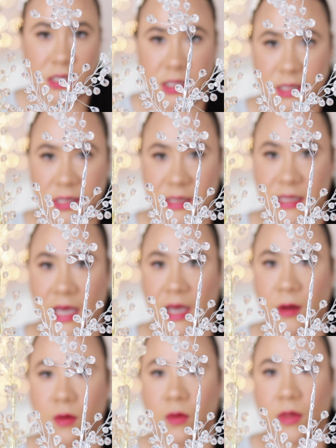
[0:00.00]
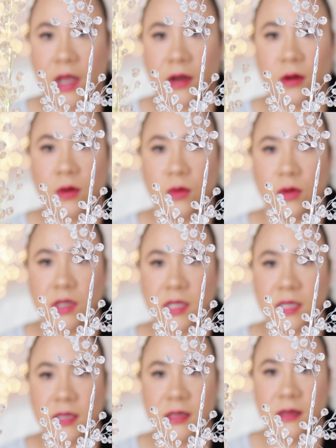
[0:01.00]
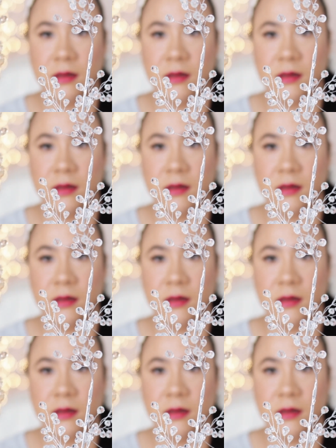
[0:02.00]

just dangle. They're gorgeous.